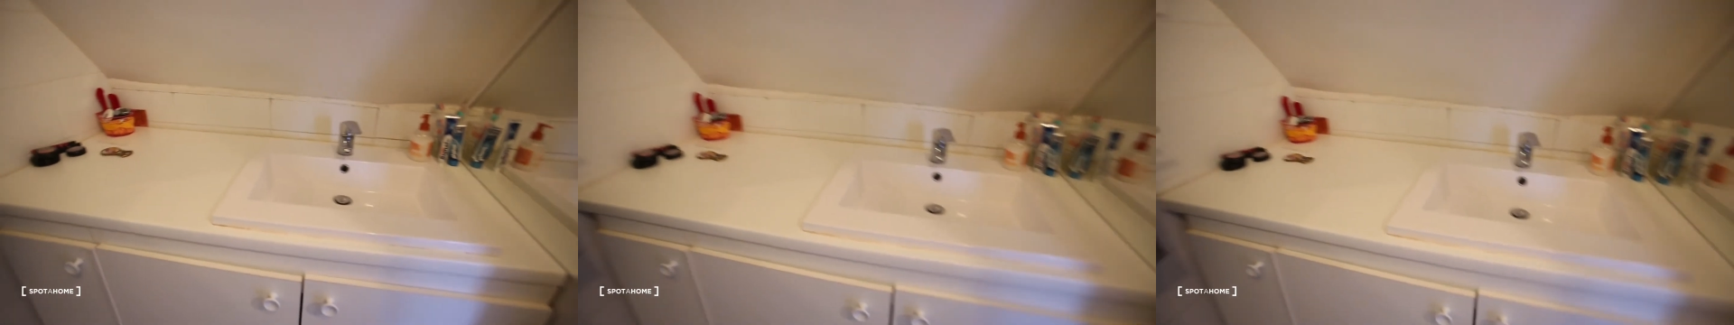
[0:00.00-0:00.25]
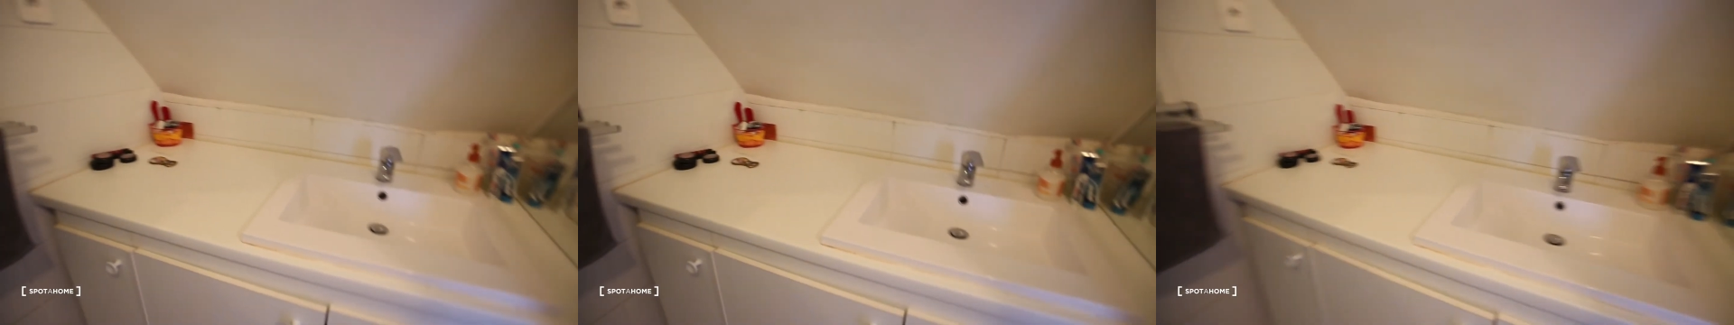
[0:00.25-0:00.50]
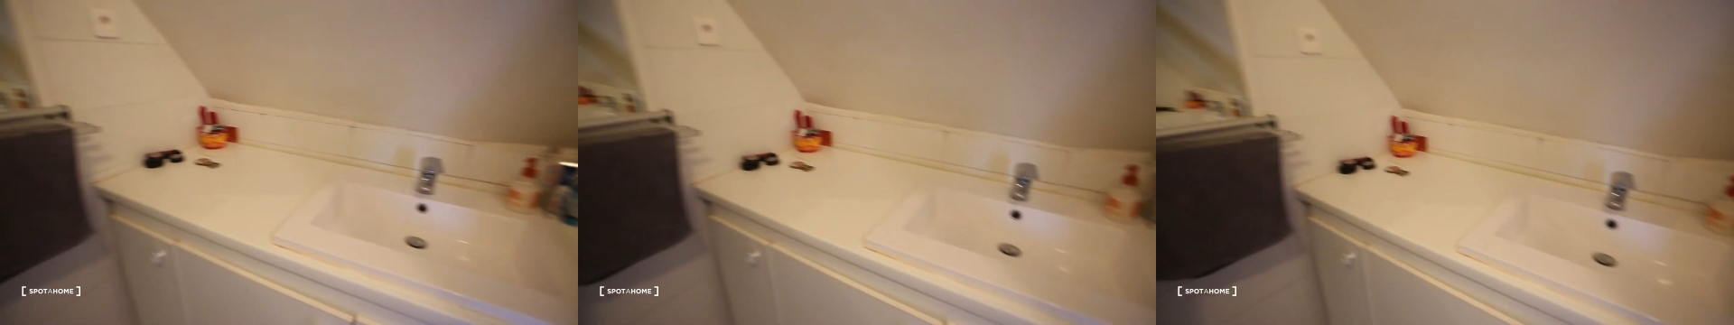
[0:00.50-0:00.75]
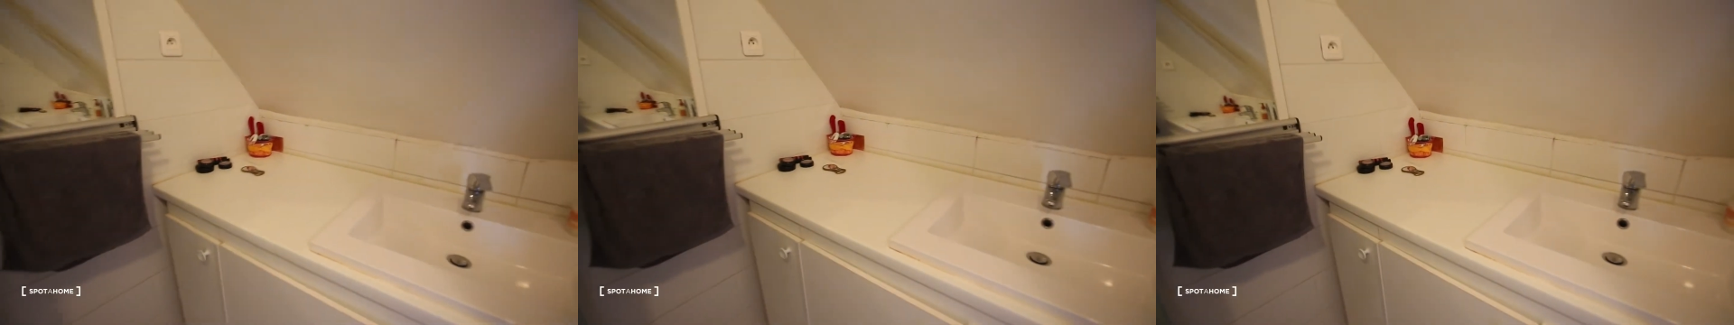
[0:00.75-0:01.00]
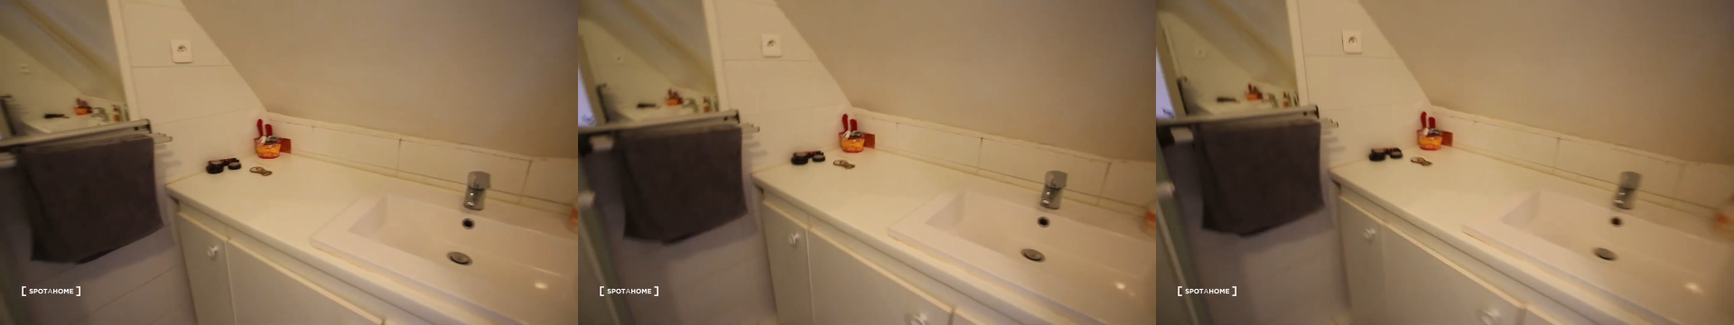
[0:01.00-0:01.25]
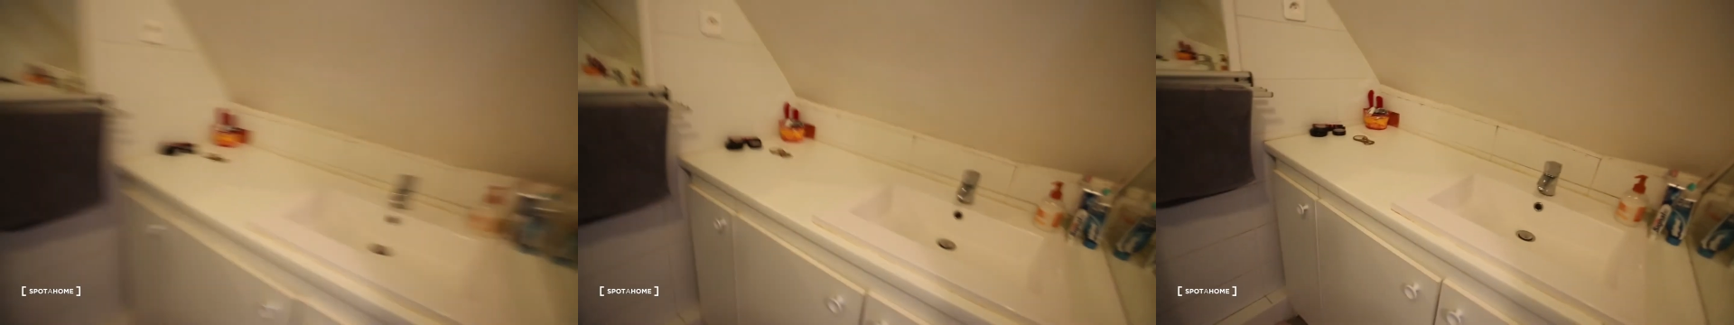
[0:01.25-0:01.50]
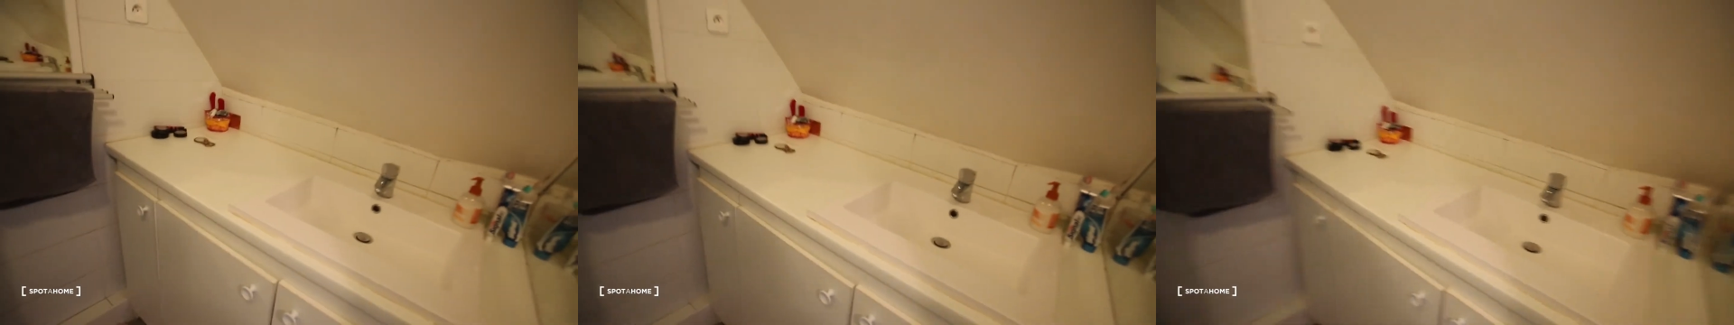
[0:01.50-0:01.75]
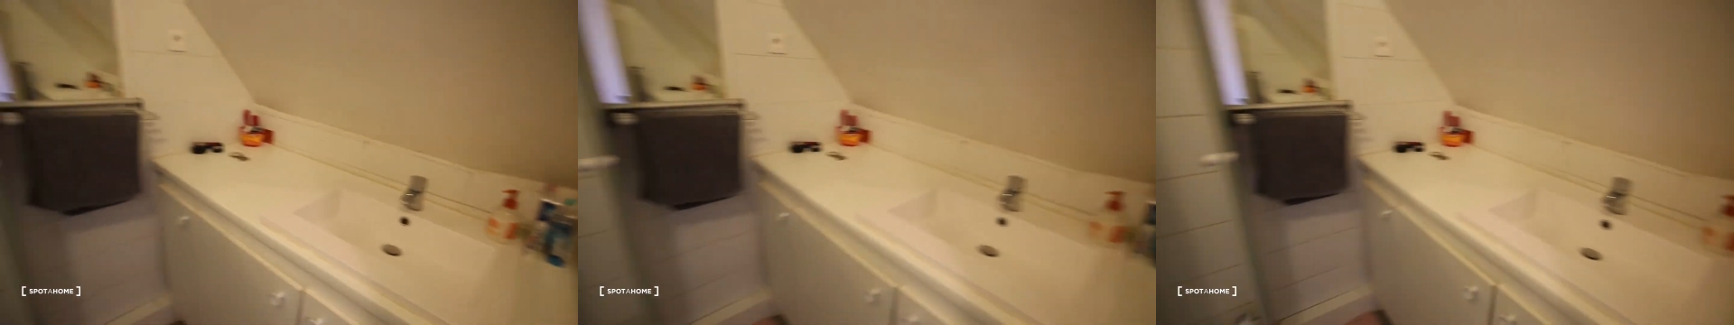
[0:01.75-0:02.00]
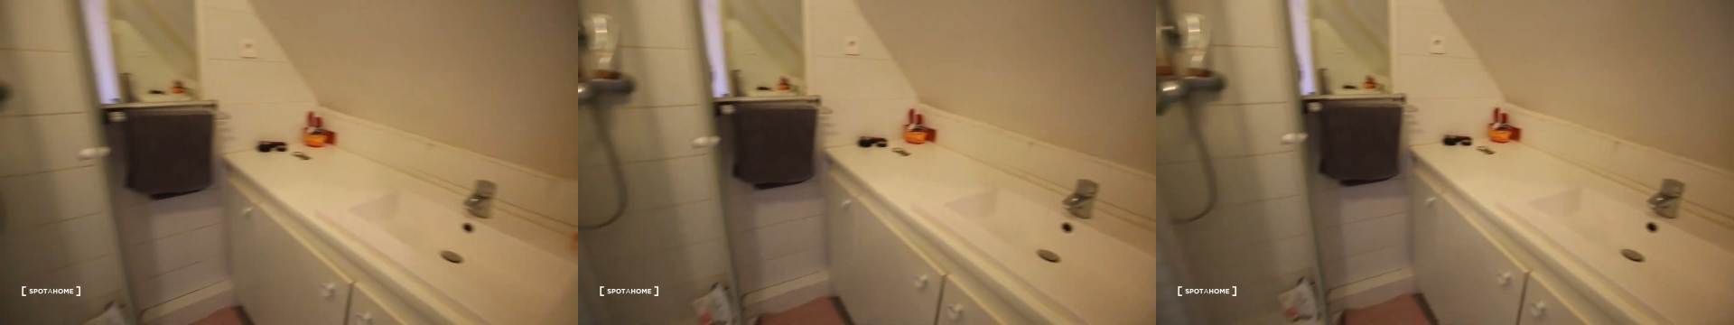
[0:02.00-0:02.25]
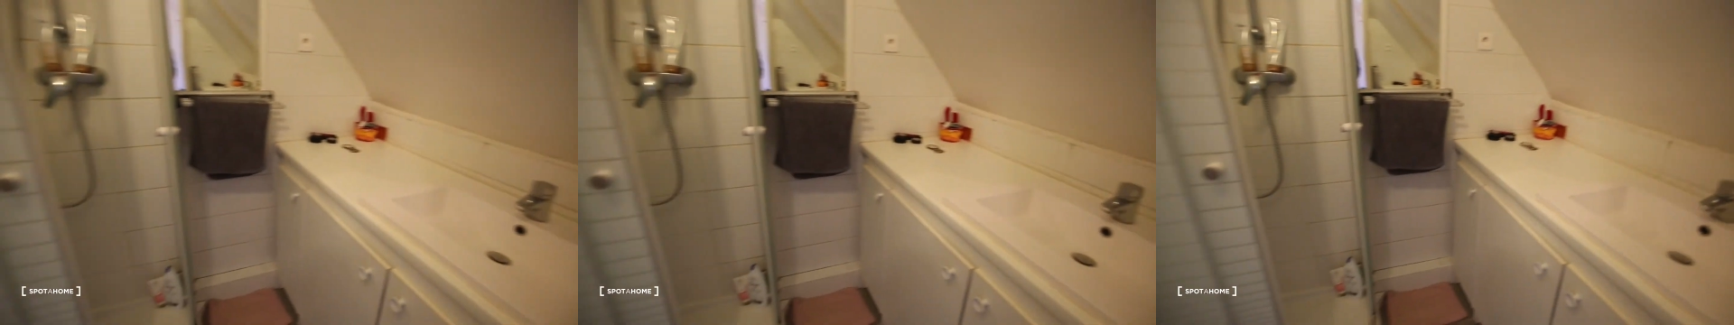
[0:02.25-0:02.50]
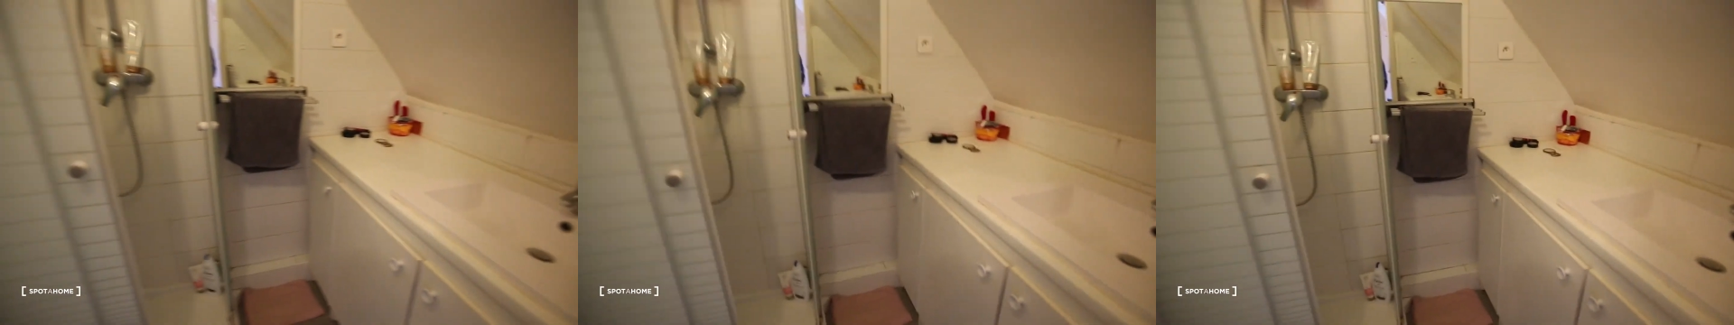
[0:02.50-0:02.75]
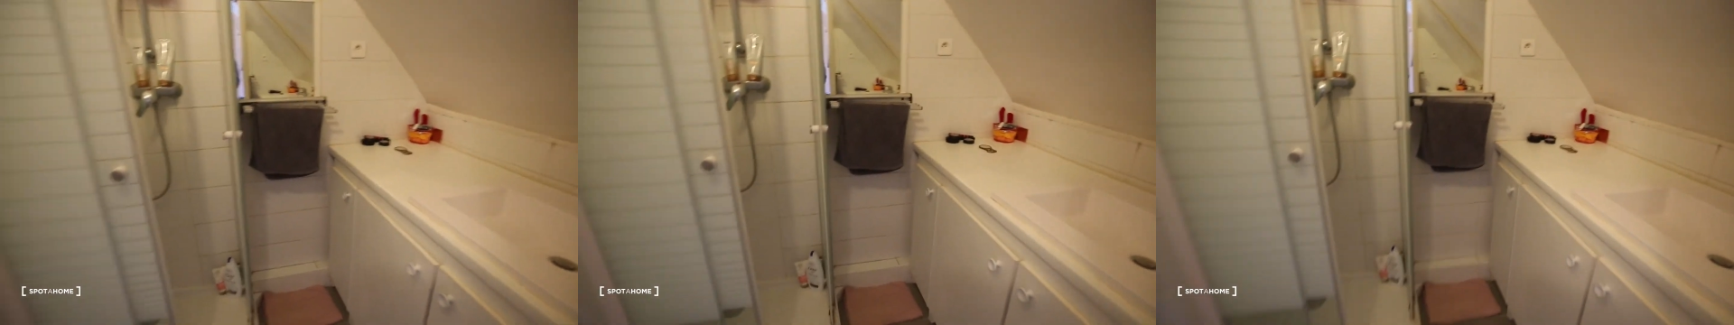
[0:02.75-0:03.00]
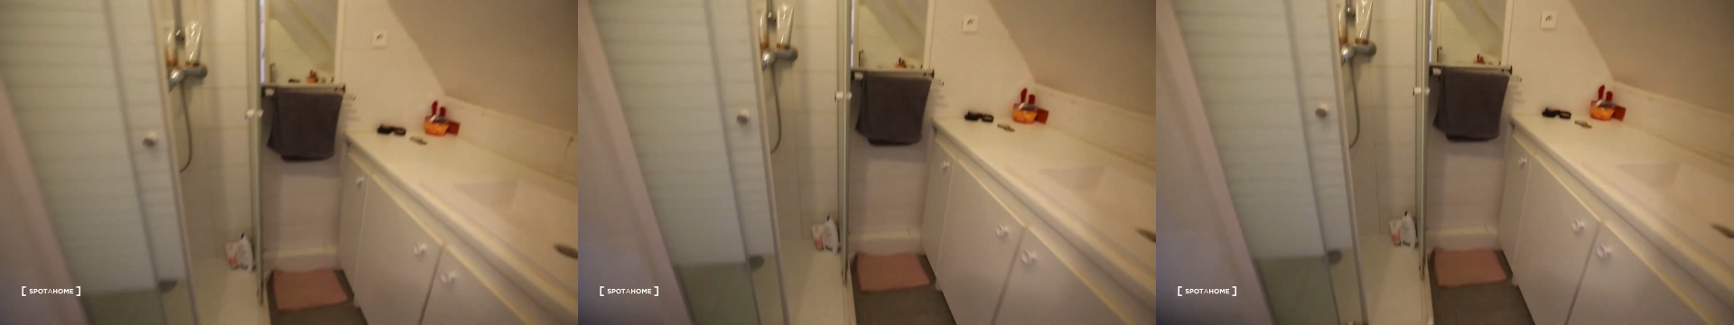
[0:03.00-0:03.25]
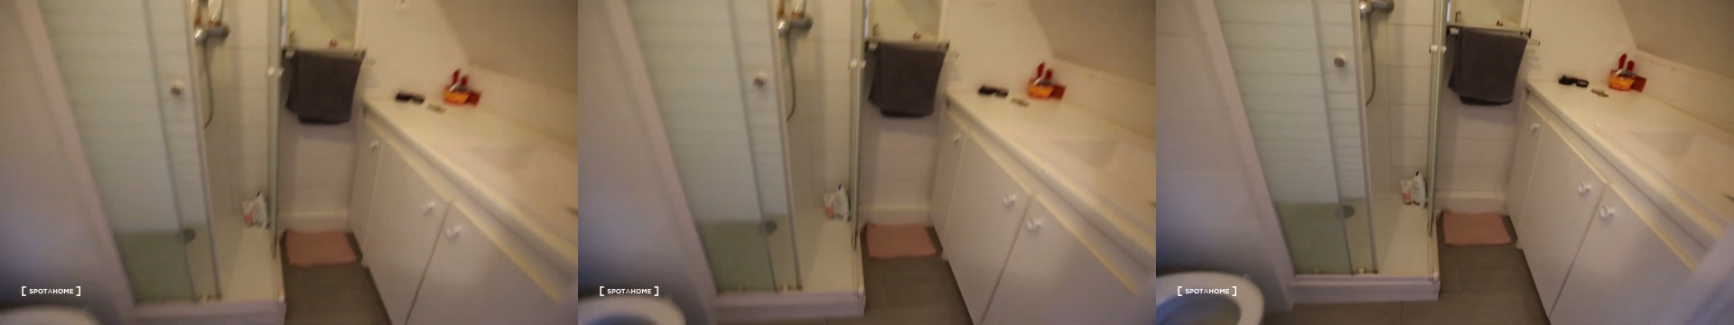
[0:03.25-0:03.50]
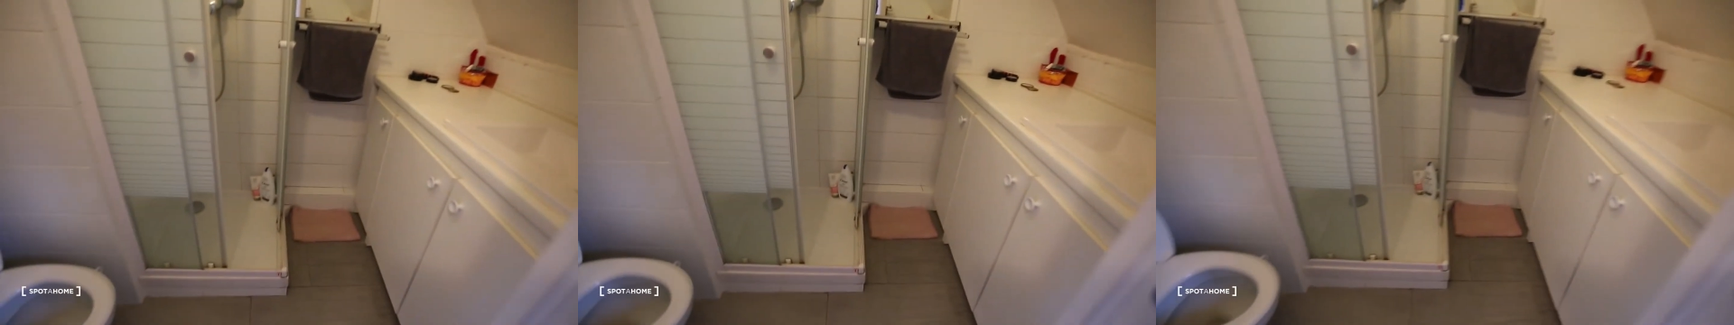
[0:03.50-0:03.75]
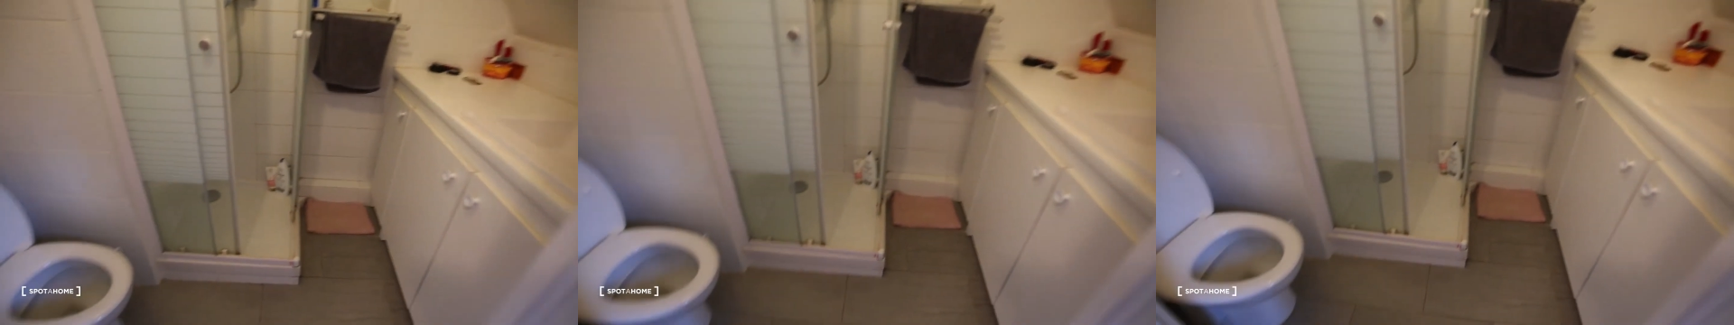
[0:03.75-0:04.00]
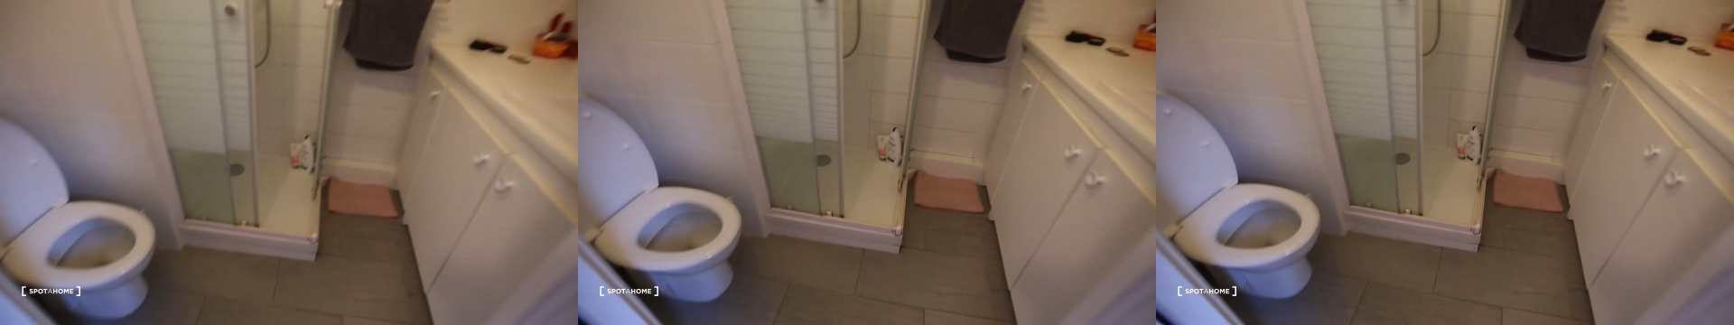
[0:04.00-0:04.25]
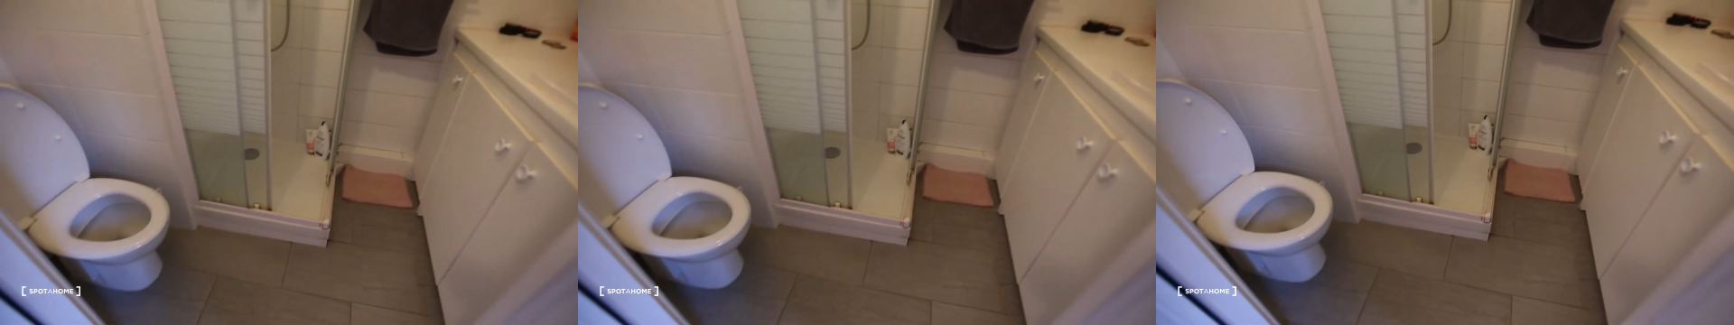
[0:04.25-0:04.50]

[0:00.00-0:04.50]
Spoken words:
No face is visible, so there are no lips to read.